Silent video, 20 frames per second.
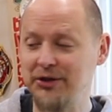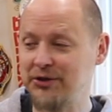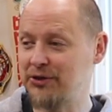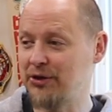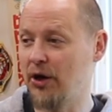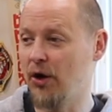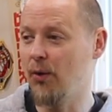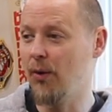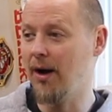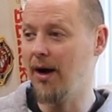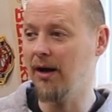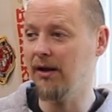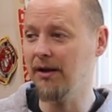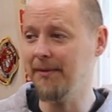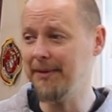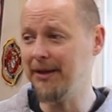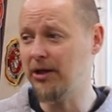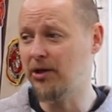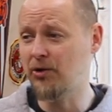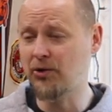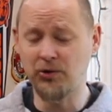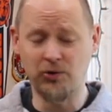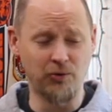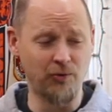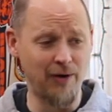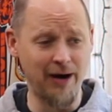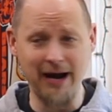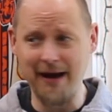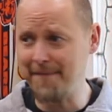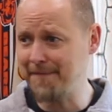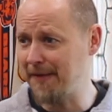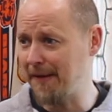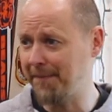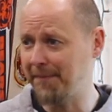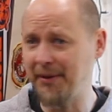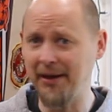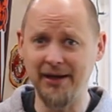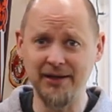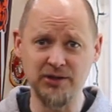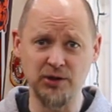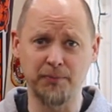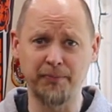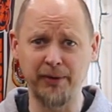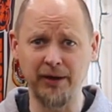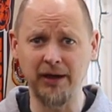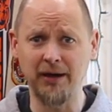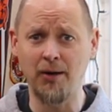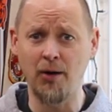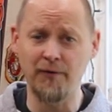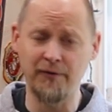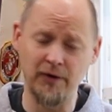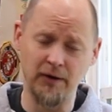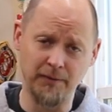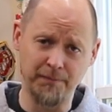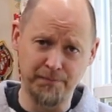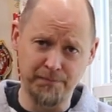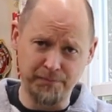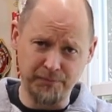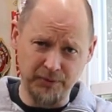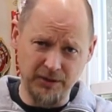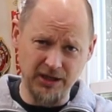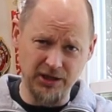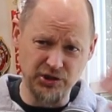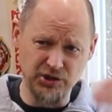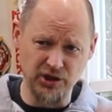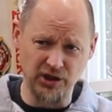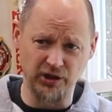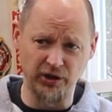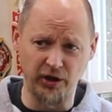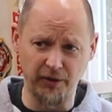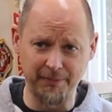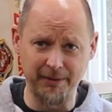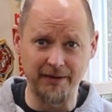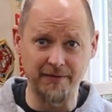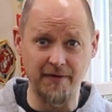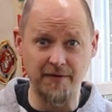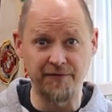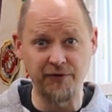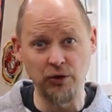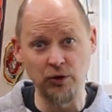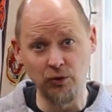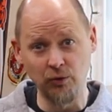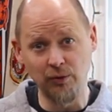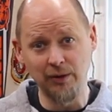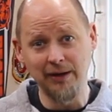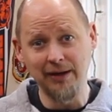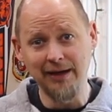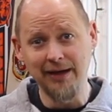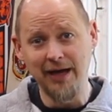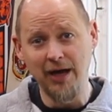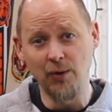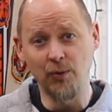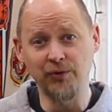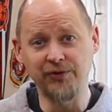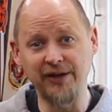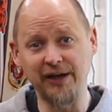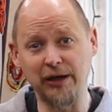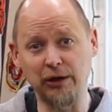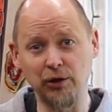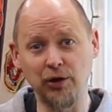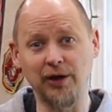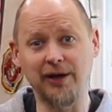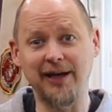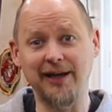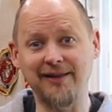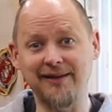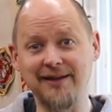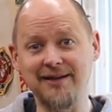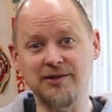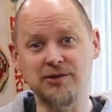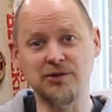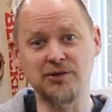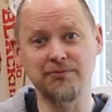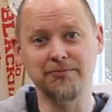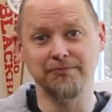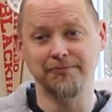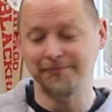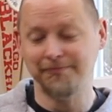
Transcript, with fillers: So uh, let me grab the pins, I'll bring you over, get you a little bit of a view and we'll take a look at these.